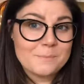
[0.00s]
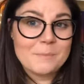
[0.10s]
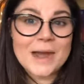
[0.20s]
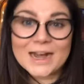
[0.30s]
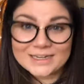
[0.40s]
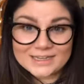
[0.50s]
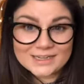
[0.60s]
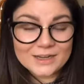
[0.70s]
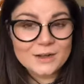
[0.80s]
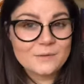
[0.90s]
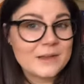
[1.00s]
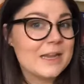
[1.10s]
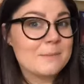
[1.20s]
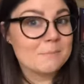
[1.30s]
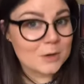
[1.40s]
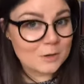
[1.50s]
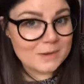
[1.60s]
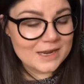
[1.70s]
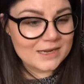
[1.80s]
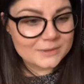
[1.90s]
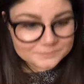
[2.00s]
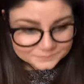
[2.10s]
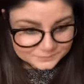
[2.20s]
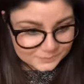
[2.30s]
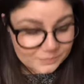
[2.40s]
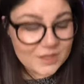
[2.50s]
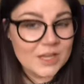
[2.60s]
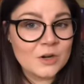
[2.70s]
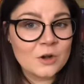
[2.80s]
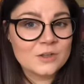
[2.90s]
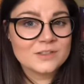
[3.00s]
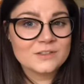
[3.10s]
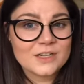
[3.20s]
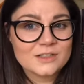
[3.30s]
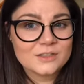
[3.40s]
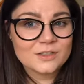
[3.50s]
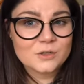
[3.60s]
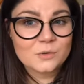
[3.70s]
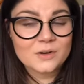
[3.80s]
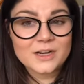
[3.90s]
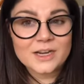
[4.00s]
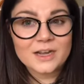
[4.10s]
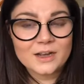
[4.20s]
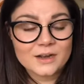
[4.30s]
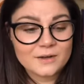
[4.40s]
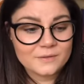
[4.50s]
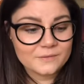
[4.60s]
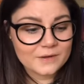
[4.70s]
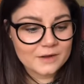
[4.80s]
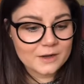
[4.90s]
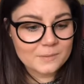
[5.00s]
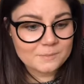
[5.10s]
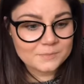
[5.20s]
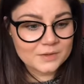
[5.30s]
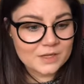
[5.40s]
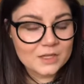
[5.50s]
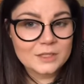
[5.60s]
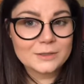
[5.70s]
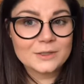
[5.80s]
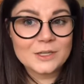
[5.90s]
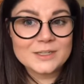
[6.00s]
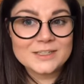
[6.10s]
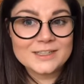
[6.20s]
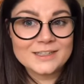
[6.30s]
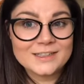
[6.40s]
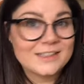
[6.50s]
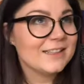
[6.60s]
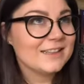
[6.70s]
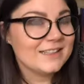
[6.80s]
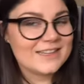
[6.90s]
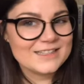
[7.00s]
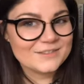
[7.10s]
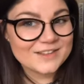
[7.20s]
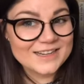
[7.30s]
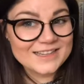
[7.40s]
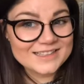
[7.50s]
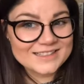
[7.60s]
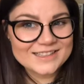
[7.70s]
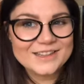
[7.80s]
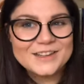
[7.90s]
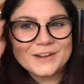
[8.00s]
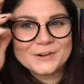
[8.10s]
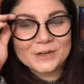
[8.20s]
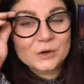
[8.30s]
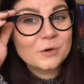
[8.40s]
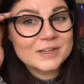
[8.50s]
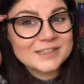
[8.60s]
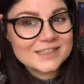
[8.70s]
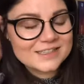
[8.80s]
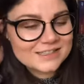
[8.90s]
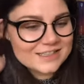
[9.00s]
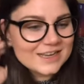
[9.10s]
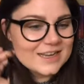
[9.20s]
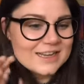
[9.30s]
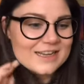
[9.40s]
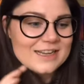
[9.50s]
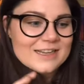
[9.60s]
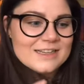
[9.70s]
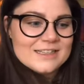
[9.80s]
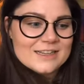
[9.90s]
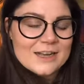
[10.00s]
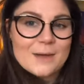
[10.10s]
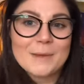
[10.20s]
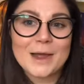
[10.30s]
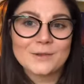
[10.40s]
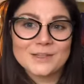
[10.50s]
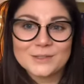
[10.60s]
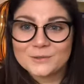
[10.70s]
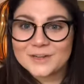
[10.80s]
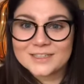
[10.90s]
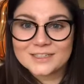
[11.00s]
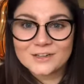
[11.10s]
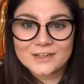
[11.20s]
body of a mermaid. It also tells the story of London ladies of the nights or courtesans, and how these stories